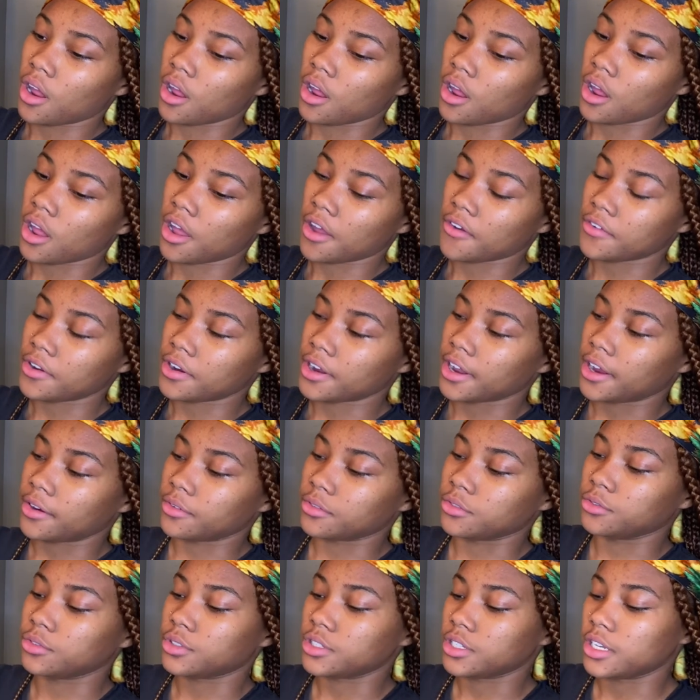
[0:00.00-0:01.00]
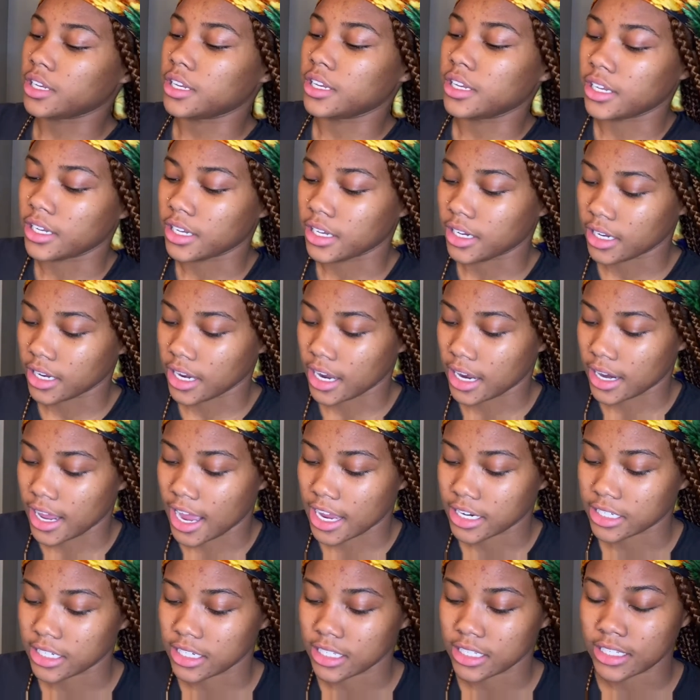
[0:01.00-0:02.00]
everyday routine and I
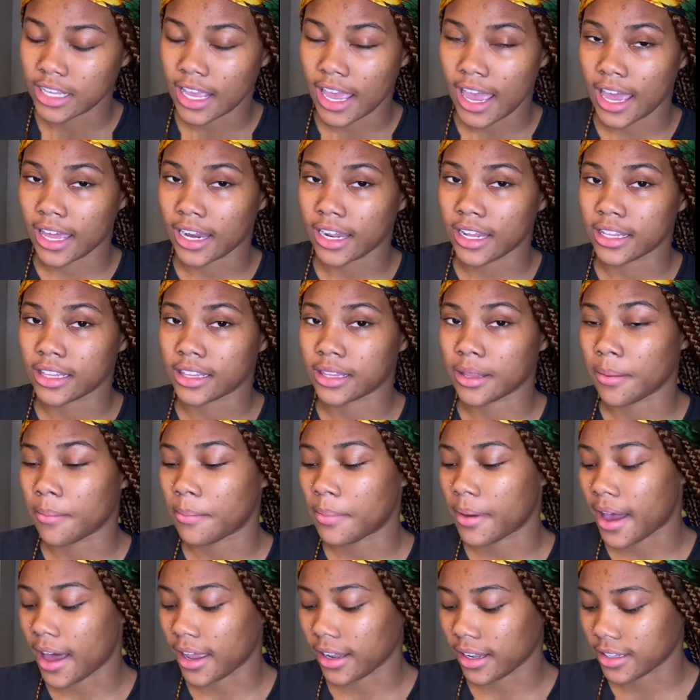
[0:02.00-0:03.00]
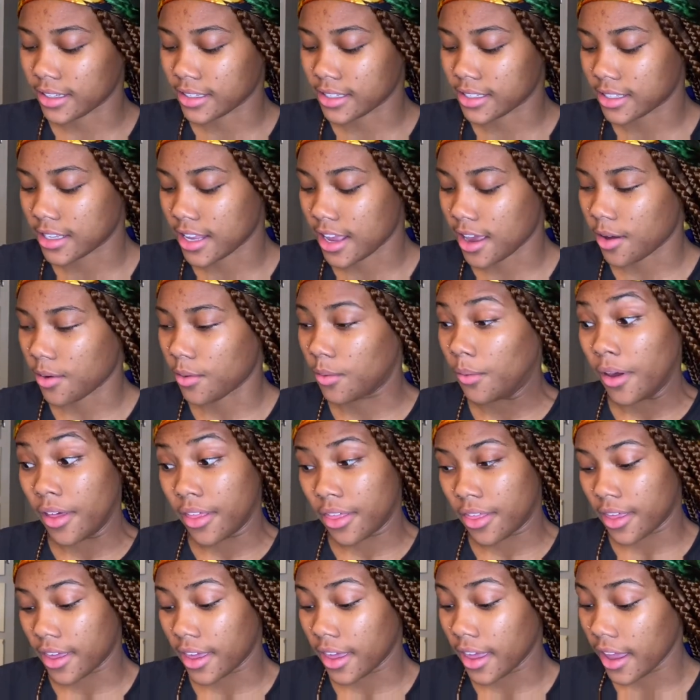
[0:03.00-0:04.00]
just added the balance set with
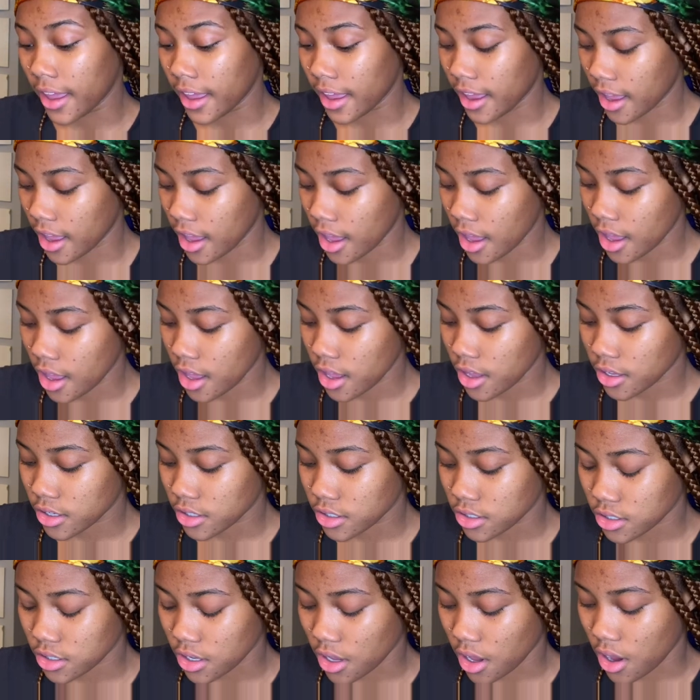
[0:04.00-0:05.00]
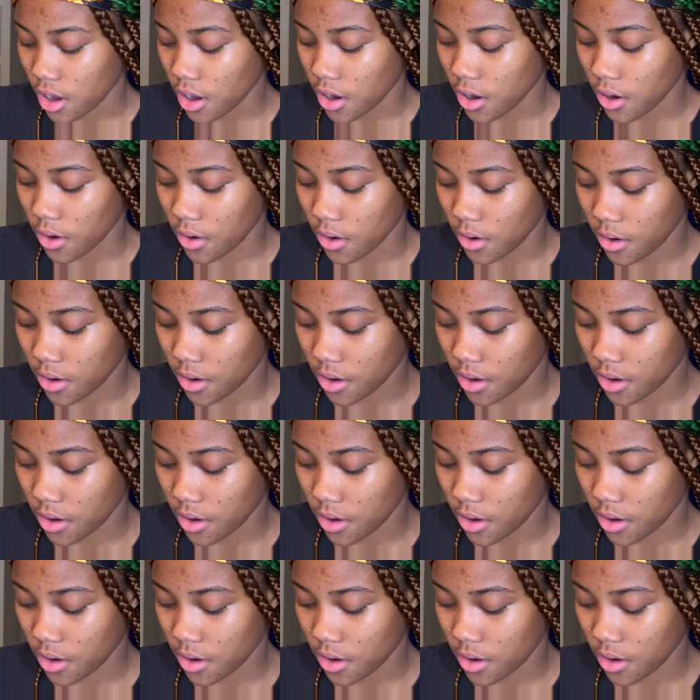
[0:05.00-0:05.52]
it. So